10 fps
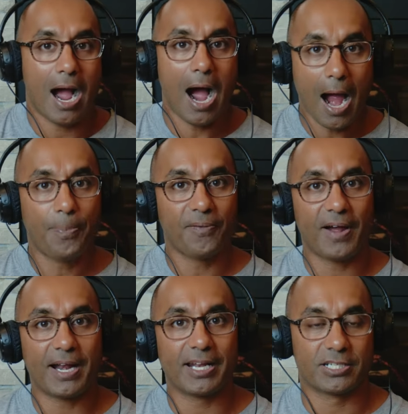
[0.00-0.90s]
I'm
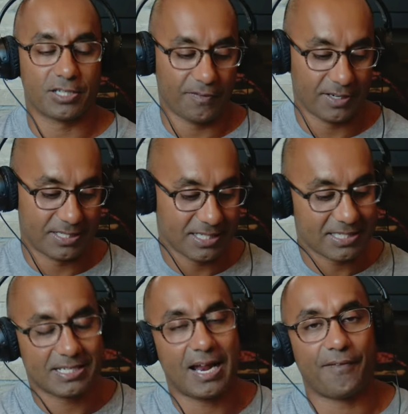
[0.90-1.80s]
providing a service. This
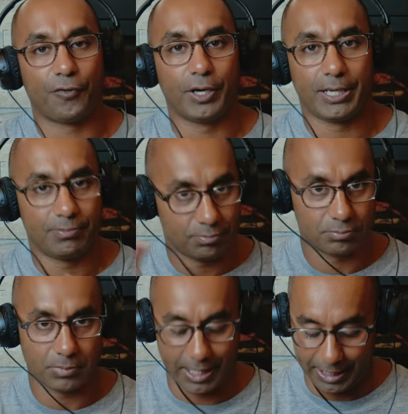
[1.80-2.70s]
is not free.
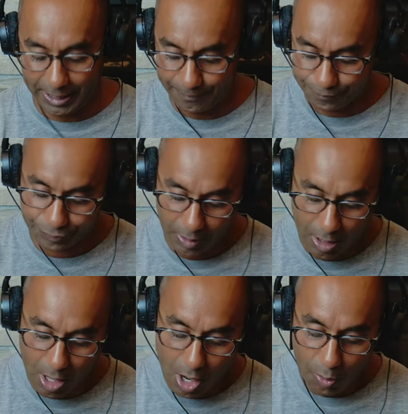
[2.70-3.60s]
I get it.
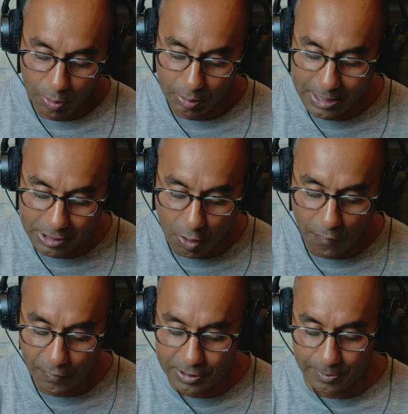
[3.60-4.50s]
Well, let's go
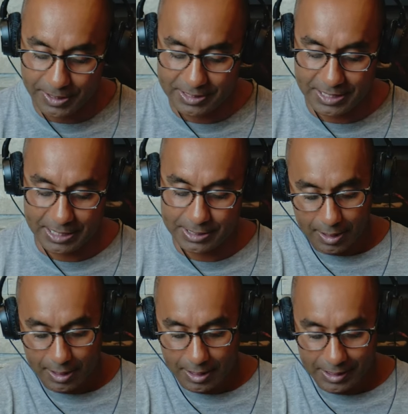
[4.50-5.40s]
over some of these things.
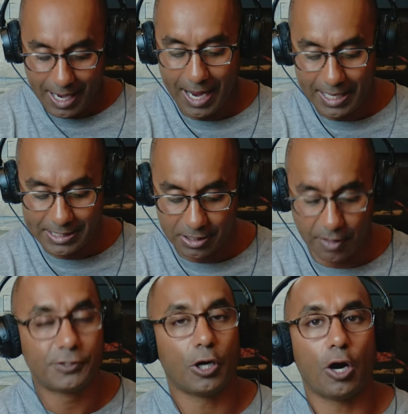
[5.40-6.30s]
Cons
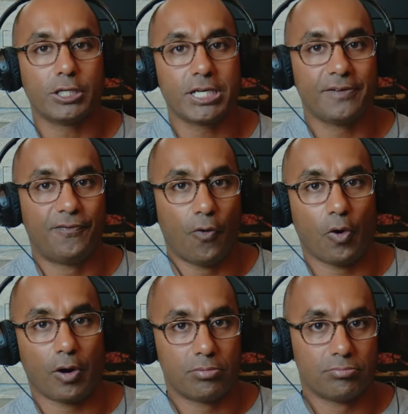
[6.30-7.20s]
of charging
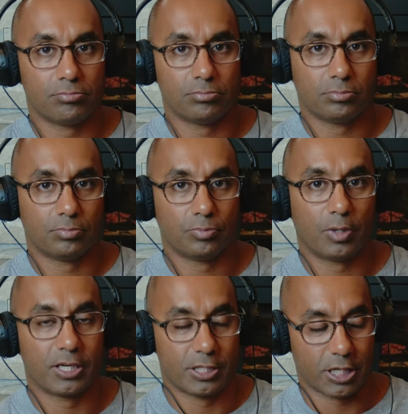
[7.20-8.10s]
for
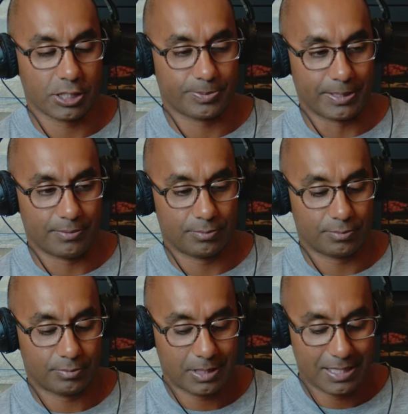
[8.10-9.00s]
an adjustment.
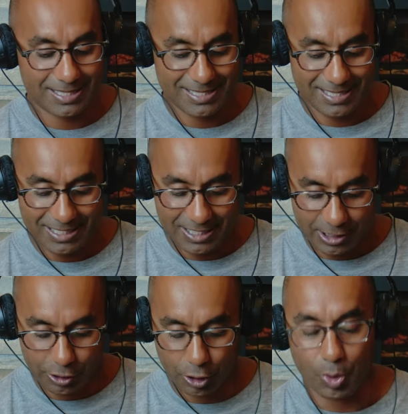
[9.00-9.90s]

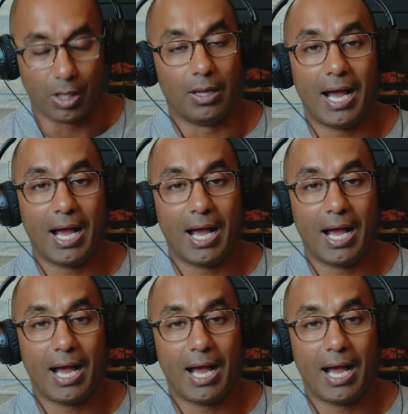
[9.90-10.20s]
Goodwill.